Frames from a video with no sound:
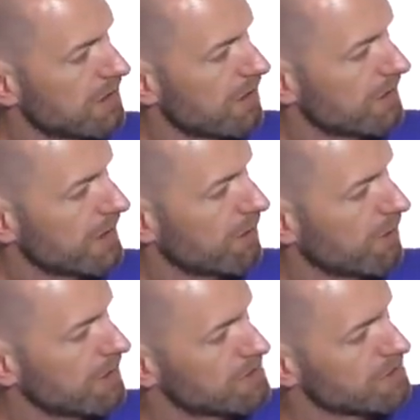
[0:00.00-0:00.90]
on that
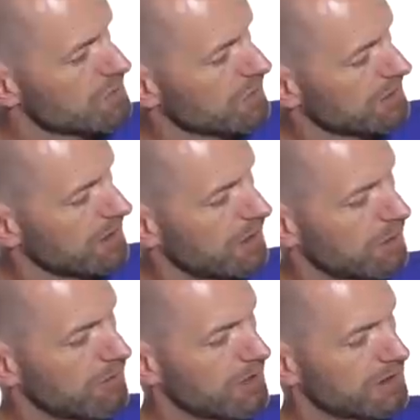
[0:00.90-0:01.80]
one. It's also got their
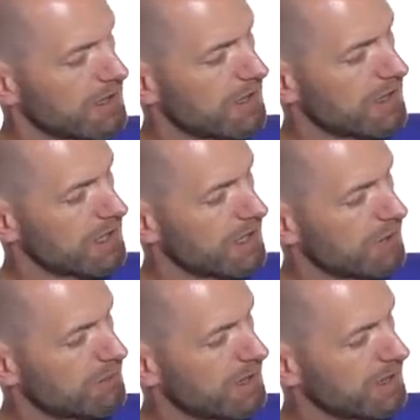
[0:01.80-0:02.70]
logo right there again
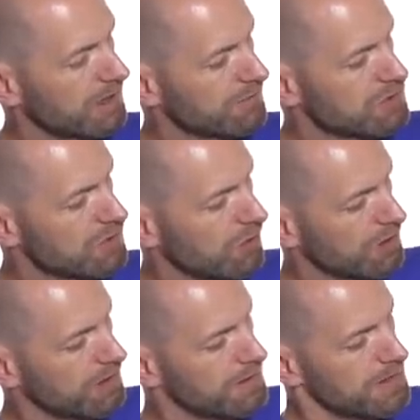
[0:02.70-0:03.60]
up by that left
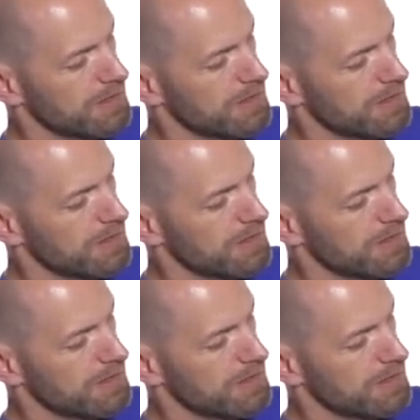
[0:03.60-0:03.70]
shoulder,